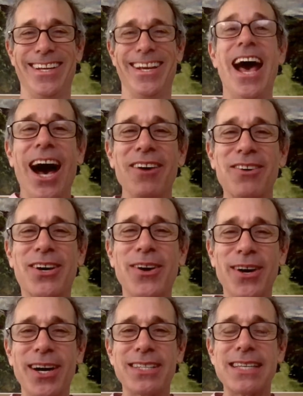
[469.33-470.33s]
Of
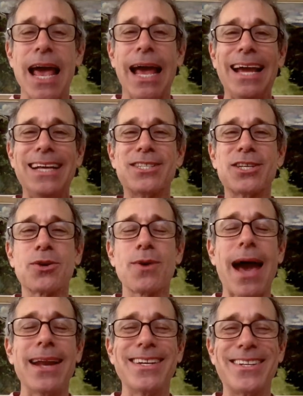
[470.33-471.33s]
course, it's
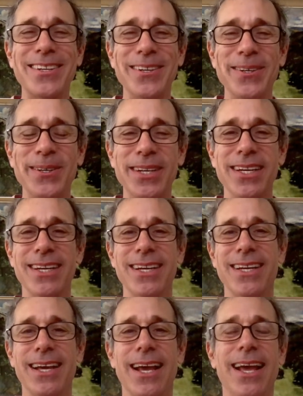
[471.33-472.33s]
gratitude.
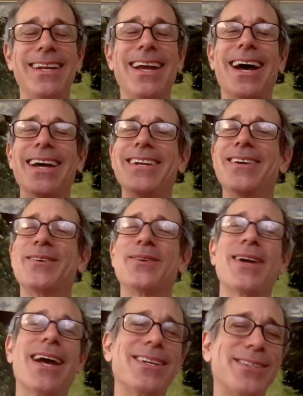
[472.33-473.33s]
And yeah, I know
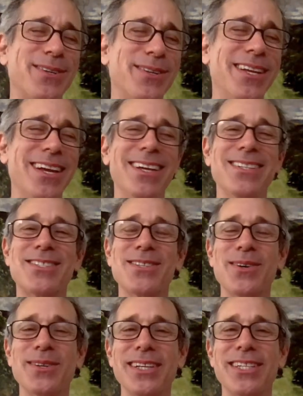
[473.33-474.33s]
gratitude, it's
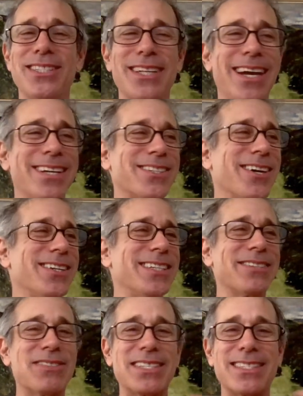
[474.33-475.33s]
so cliche. It's hard to
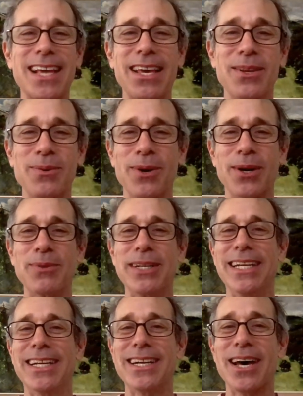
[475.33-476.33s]
even say the word. We
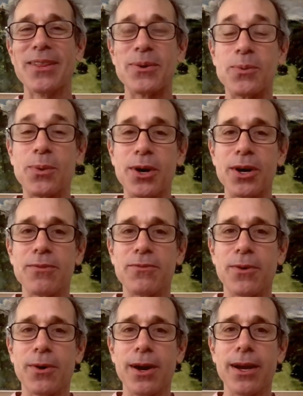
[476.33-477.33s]
need another word
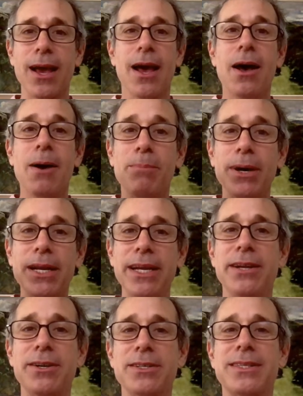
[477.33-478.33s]
for it. But
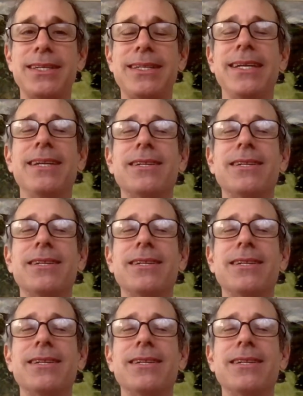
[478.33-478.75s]
here's the deal.